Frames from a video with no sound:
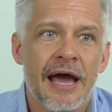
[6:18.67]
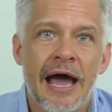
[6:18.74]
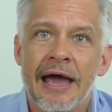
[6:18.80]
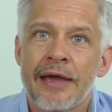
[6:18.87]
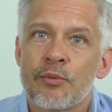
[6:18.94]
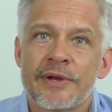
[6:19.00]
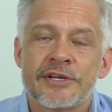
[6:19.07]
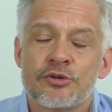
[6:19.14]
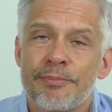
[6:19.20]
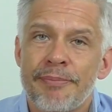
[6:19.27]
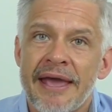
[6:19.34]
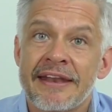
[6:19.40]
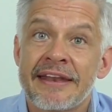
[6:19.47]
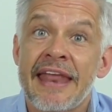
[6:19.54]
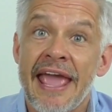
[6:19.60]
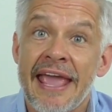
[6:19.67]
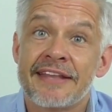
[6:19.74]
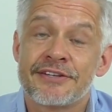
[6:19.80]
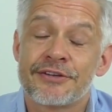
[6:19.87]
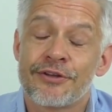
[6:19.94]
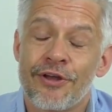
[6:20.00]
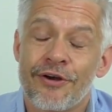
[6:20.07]
I went to bed at
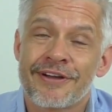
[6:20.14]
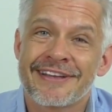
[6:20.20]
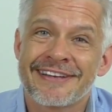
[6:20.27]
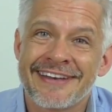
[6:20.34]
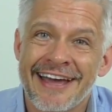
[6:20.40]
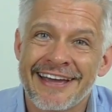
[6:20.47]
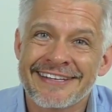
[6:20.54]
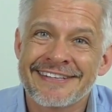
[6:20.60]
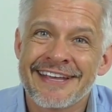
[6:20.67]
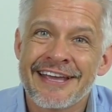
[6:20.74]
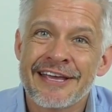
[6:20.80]
8 o'clock at night